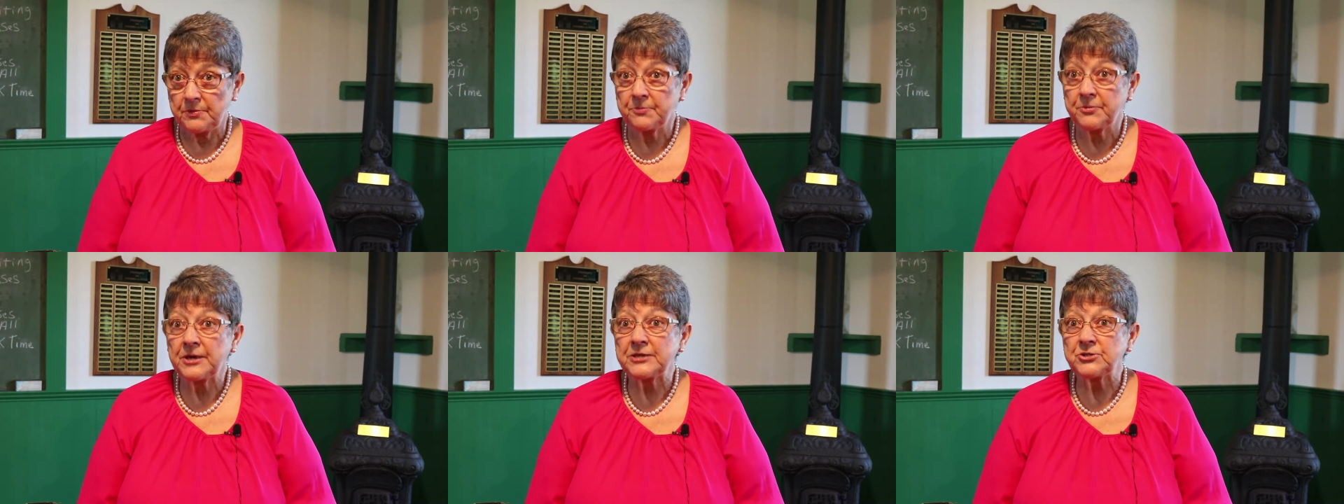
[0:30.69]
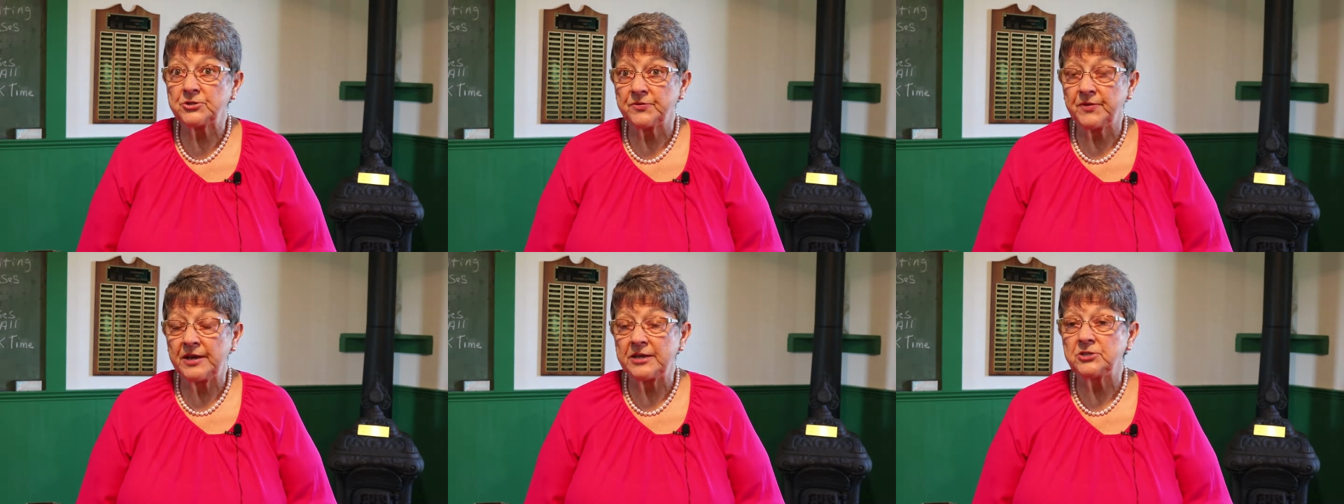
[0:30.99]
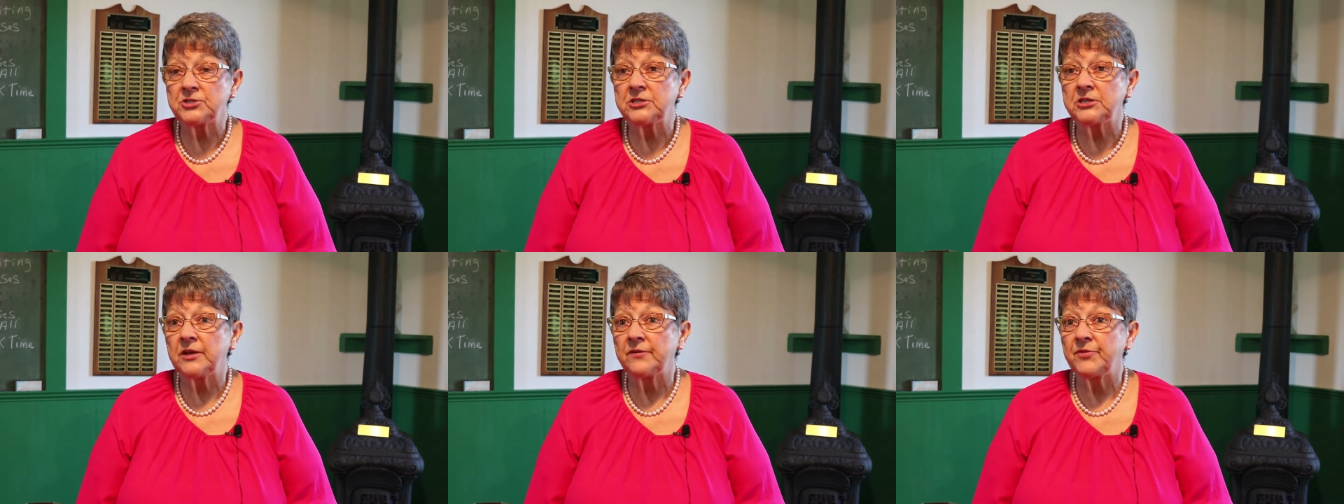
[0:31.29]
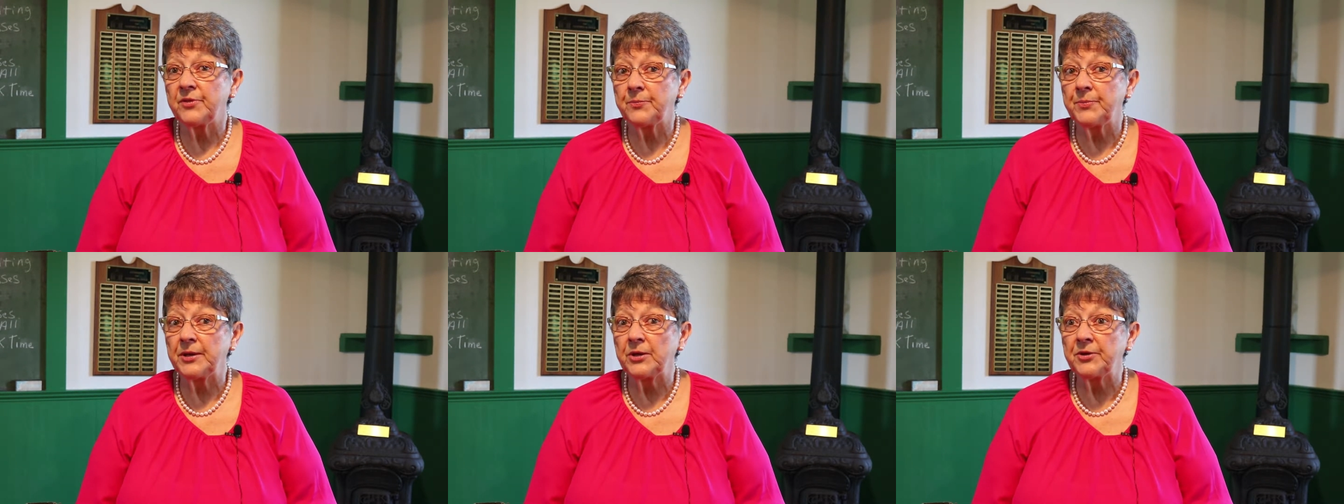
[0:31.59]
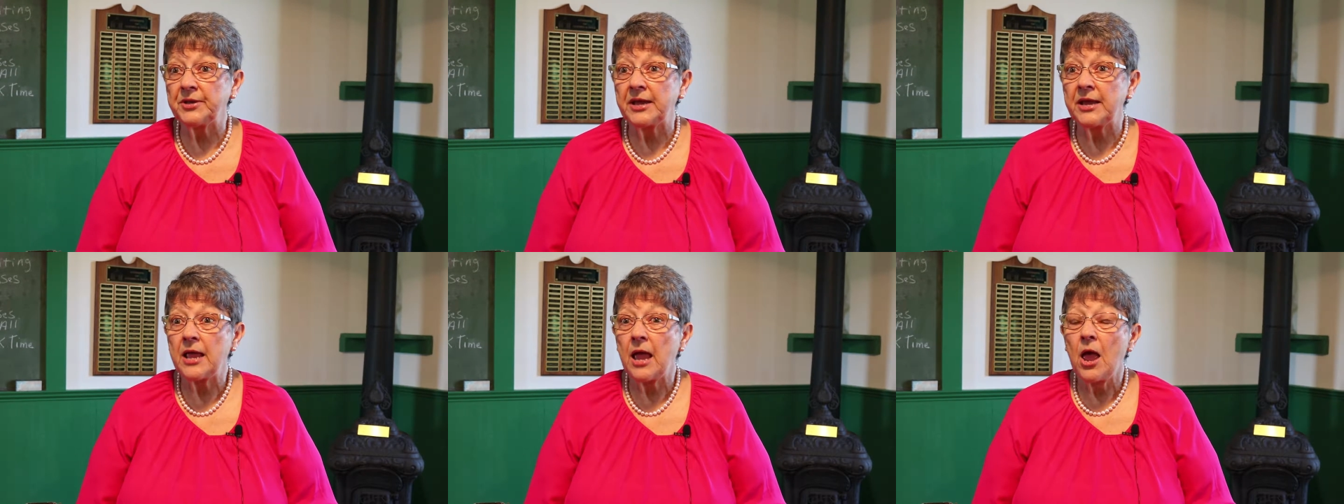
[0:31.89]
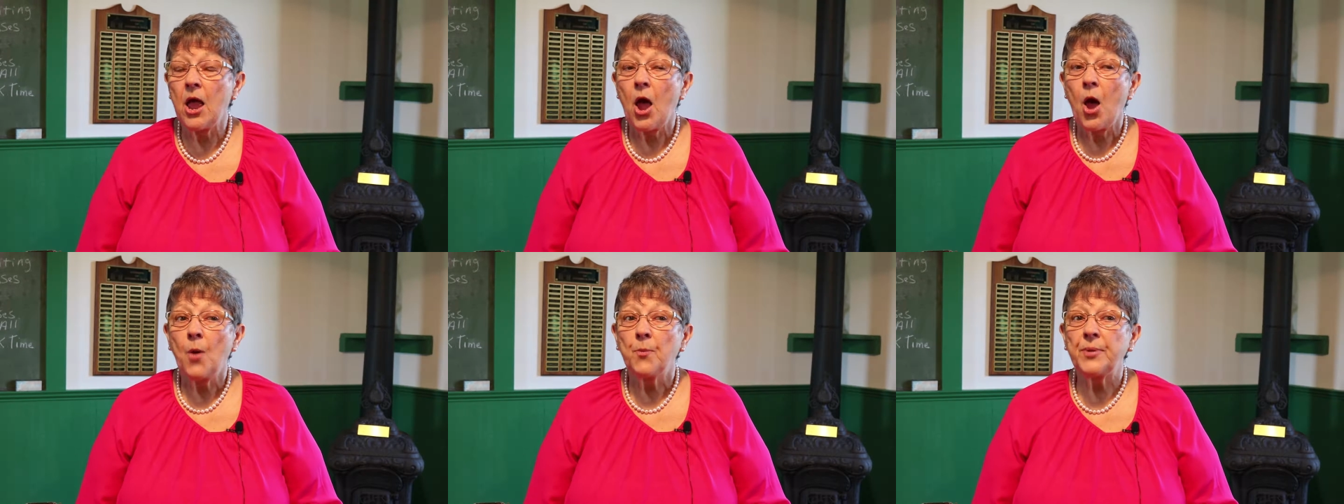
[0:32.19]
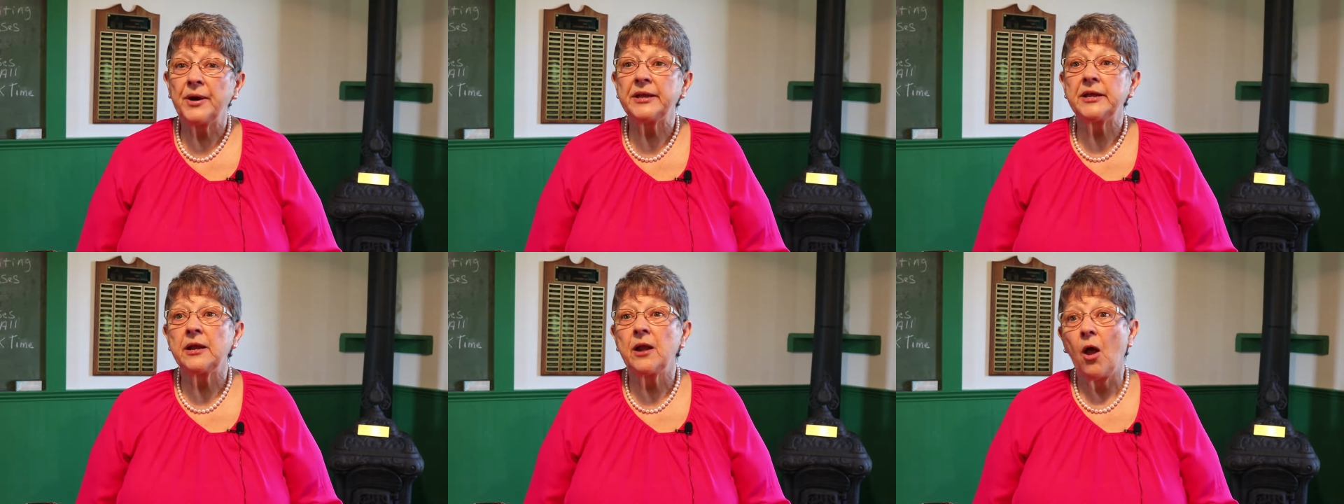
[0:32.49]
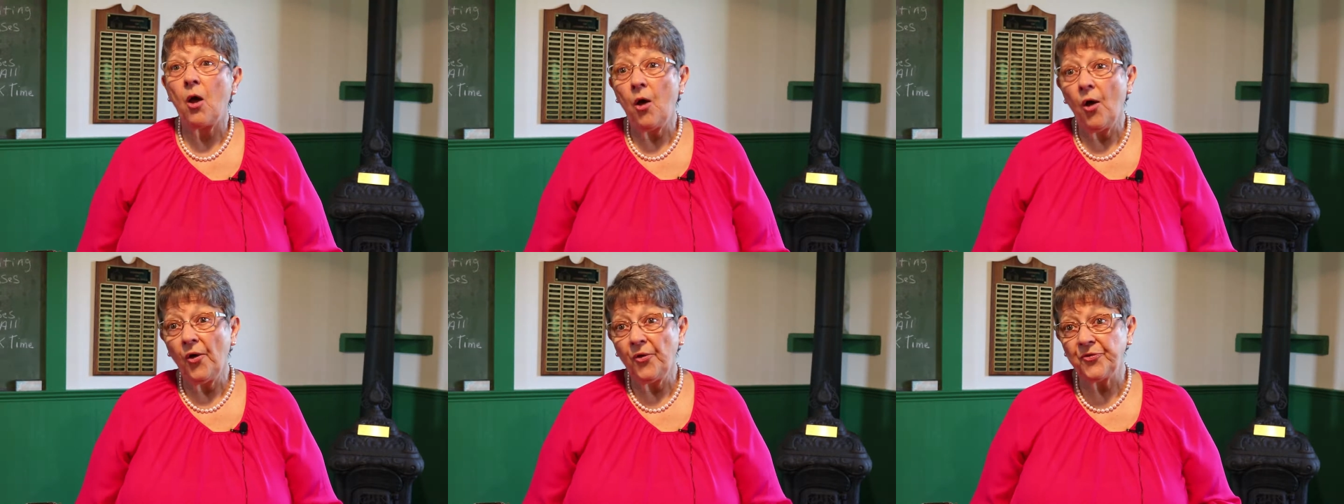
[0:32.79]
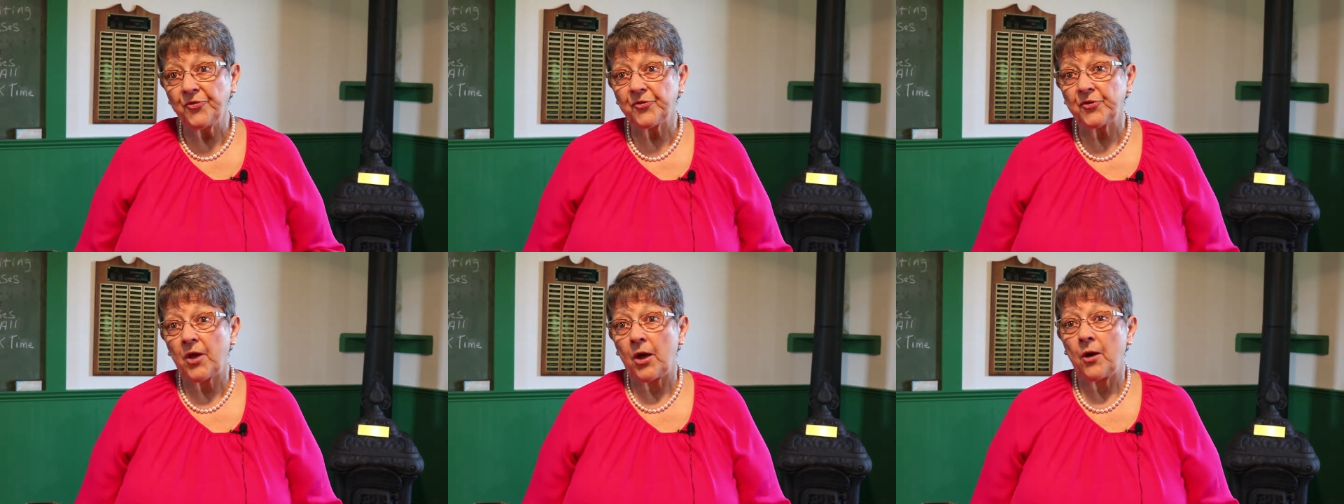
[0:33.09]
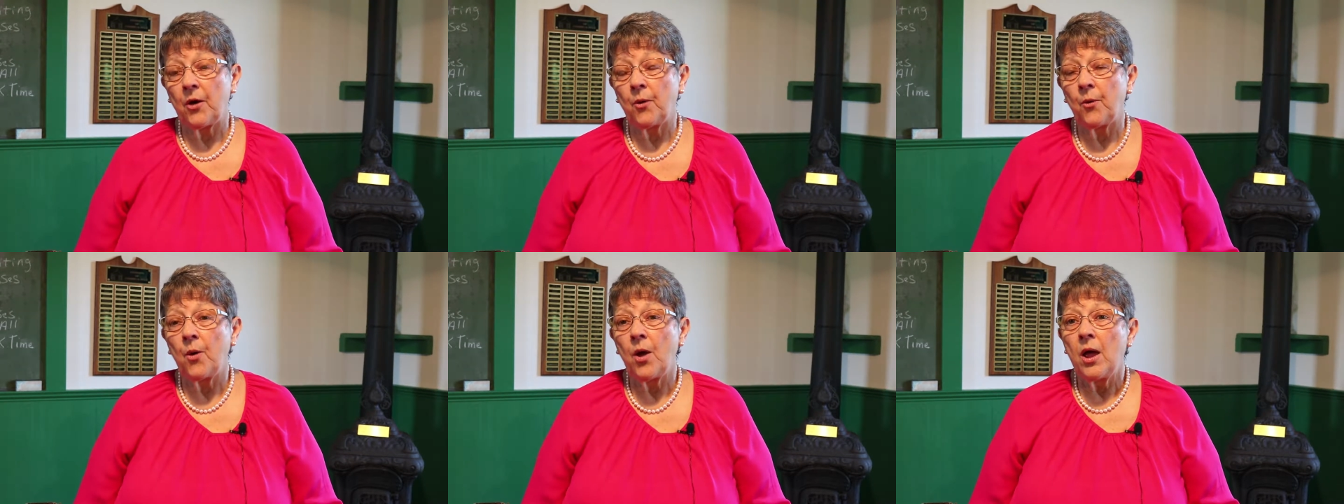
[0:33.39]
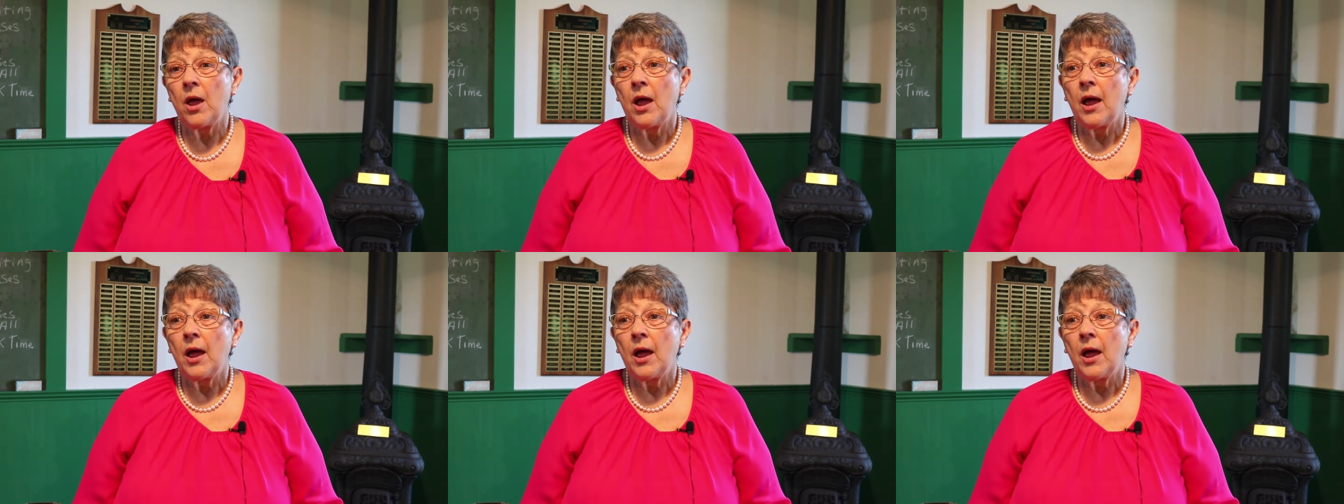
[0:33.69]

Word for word: preservation of the building, but it also